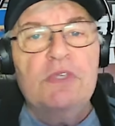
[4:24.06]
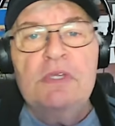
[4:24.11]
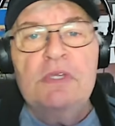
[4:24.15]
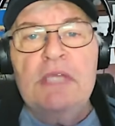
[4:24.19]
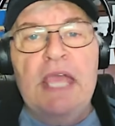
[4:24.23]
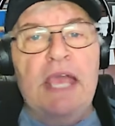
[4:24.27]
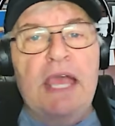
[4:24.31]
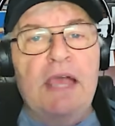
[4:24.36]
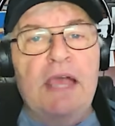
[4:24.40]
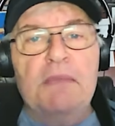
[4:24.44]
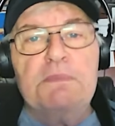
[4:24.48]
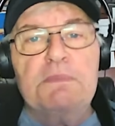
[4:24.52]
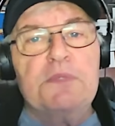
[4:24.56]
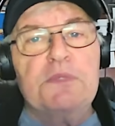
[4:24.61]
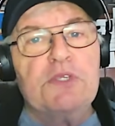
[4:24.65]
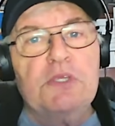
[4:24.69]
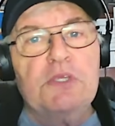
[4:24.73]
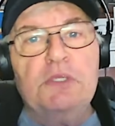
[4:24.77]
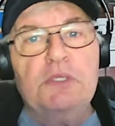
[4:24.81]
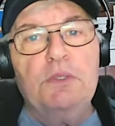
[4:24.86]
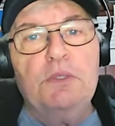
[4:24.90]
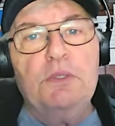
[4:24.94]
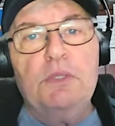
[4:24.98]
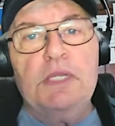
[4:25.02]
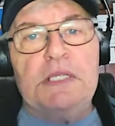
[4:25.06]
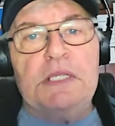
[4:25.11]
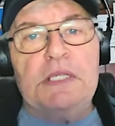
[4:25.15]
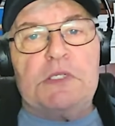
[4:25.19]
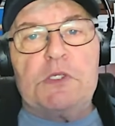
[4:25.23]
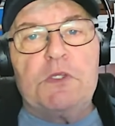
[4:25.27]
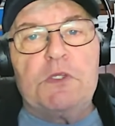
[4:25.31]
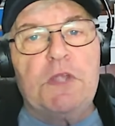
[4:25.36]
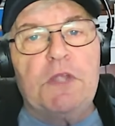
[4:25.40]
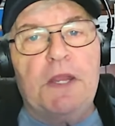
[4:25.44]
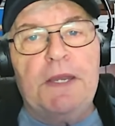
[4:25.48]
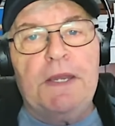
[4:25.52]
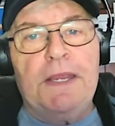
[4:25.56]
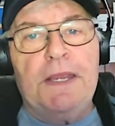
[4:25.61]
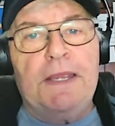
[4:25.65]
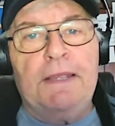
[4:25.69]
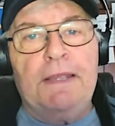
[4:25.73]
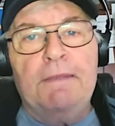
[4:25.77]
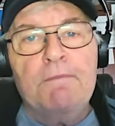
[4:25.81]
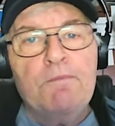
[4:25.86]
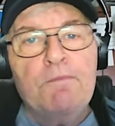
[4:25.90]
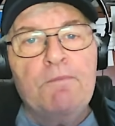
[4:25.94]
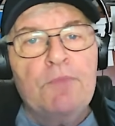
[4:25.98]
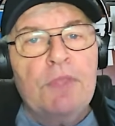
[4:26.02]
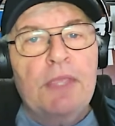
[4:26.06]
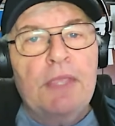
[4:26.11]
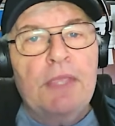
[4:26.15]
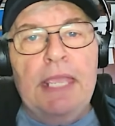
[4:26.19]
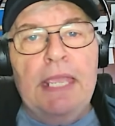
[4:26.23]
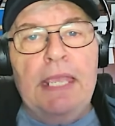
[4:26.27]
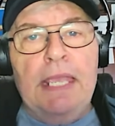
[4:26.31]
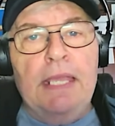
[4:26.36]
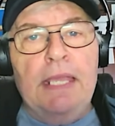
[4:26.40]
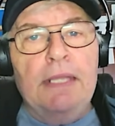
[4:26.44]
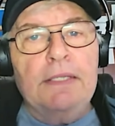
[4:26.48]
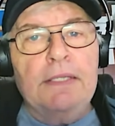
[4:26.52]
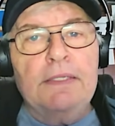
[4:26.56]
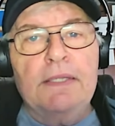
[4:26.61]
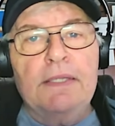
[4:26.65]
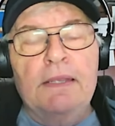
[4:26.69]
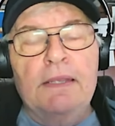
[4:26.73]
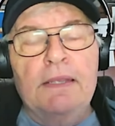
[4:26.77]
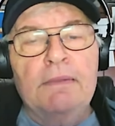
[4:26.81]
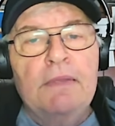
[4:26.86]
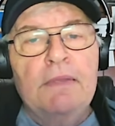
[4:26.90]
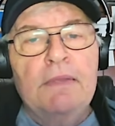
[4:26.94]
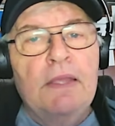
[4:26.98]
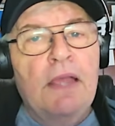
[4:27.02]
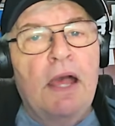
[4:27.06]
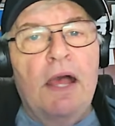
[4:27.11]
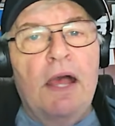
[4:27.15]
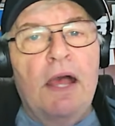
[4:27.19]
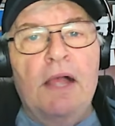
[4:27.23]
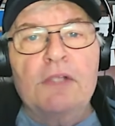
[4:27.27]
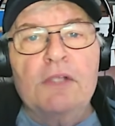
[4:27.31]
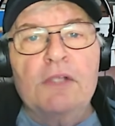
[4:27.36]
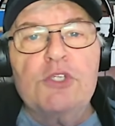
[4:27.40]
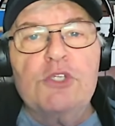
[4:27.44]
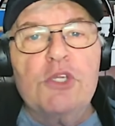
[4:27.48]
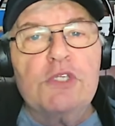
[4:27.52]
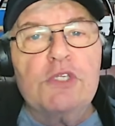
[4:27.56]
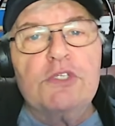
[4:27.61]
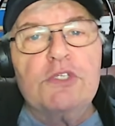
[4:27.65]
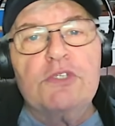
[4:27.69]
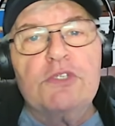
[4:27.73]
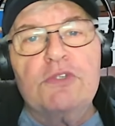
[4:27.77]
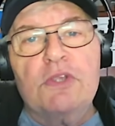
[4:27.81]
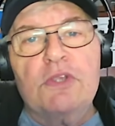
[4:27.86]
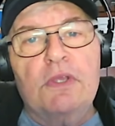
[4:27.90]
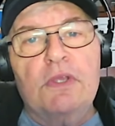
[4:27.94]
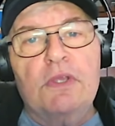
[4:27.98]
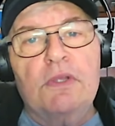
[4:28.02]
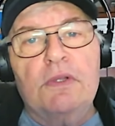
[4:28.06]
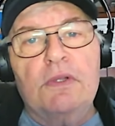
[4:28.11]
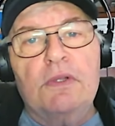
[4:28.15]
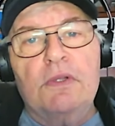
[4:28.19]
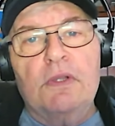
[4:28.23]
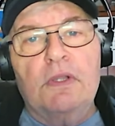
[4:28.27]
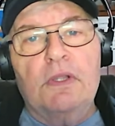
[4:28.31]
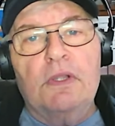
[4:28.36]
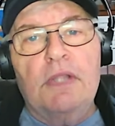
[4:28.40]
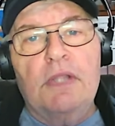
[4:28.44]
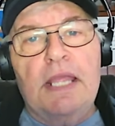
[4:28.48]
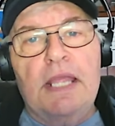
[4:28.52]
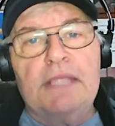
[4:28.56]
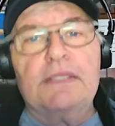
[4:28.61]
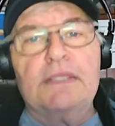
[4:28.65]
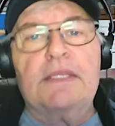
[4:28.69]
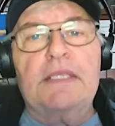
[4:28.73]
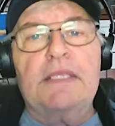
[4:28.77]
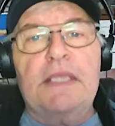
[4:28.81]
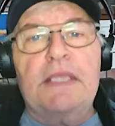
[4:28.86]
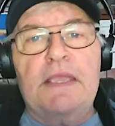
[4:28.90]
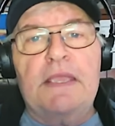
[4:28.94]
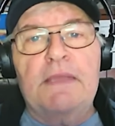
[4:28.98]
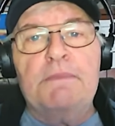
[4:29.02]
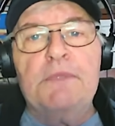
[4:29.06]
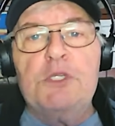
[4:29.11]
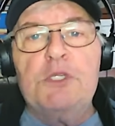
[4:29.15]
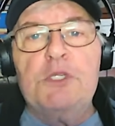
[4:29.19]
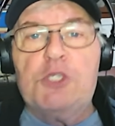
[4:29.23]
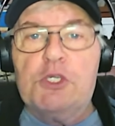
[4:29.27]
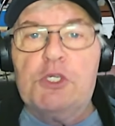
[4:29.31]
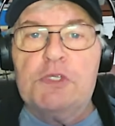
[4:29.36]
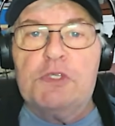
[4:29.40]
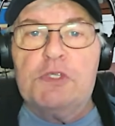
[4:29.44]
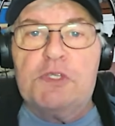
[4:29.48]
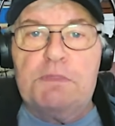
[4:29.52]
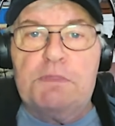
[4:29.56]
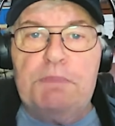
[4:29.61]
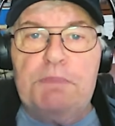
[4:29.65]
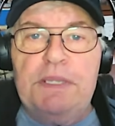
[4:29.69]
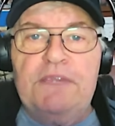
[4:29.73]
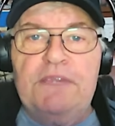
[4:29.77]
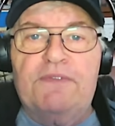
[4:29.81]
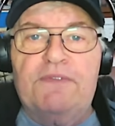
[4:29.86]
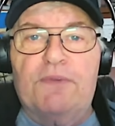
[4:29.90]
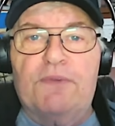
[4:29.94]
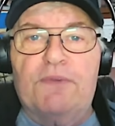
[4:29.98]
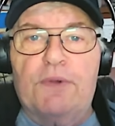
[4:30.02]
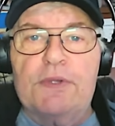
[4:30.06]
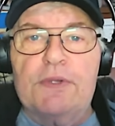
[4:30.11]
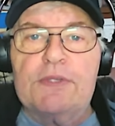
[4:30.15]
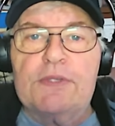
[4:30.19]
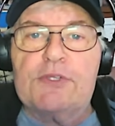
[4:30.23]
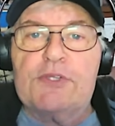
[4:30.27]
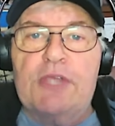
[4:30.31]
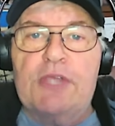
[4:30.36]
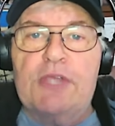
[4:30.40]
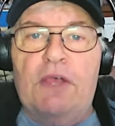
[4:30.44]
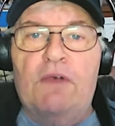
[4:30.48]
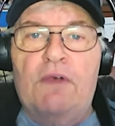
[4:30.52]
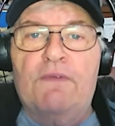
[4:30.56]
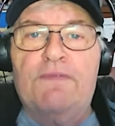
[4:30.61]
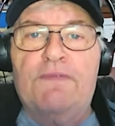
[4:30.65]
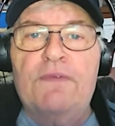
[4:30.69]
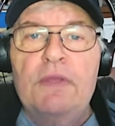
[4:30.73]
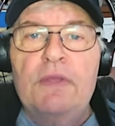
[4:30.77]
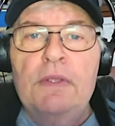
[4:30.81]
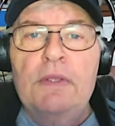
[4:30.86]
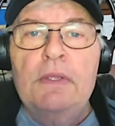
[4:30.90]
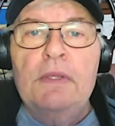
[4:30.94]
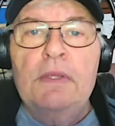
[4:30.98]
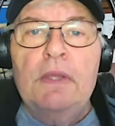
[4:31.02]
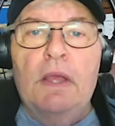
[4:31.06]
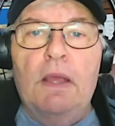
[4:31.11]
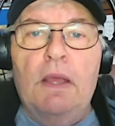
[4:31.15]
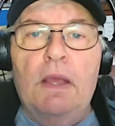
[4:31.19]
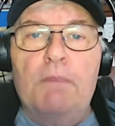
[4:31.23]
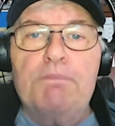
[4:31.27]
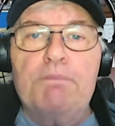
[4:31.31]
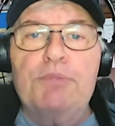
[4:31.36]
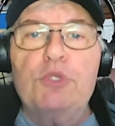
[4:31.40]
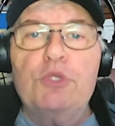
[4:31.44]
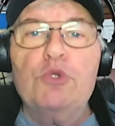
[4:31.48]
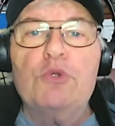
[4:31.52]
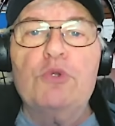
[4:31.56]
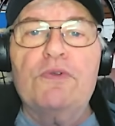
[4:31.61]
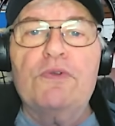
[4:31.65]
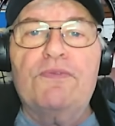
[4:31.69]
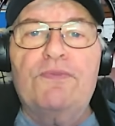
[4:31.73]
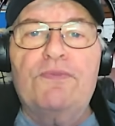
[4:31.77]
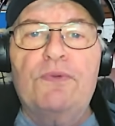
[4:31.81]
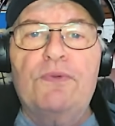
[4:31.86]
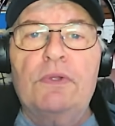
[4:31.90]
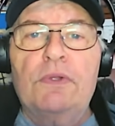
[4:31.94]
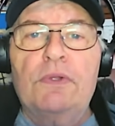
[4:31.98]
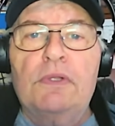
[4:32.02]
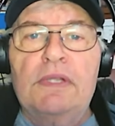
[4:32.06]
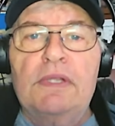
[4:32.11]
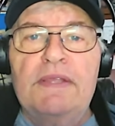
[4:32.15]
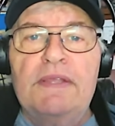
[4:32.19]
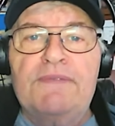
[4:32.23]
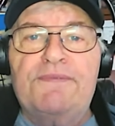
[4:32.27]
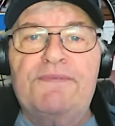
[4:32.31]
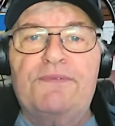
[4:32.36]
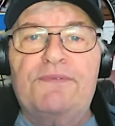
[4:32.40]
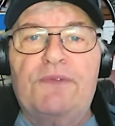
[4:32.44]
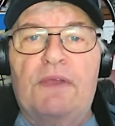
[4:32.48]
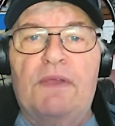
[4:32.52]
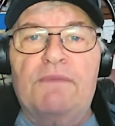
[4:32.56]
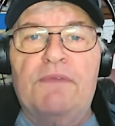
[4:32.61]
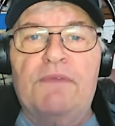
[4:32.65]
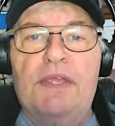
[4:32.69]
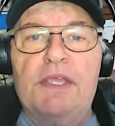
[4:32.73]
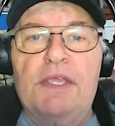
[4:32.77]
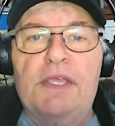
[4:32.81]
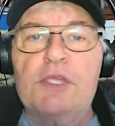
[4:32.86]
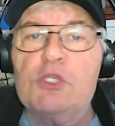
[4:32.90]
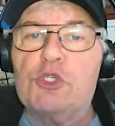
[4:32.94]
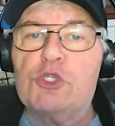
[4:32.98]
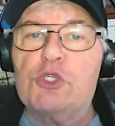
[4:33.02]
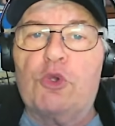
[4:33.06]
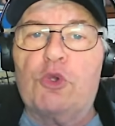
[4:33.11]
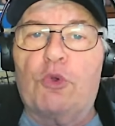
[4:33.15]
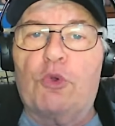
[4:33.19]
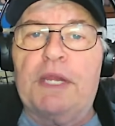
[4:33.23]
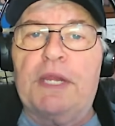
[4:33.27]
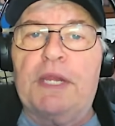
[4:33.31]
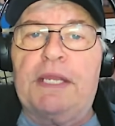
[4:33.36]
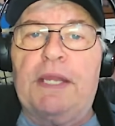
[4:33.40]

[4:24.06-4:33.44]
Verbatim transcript: Absolutely stunning. And uh, I'll just uh, let the images speak for itself. A beautiful lift of a historic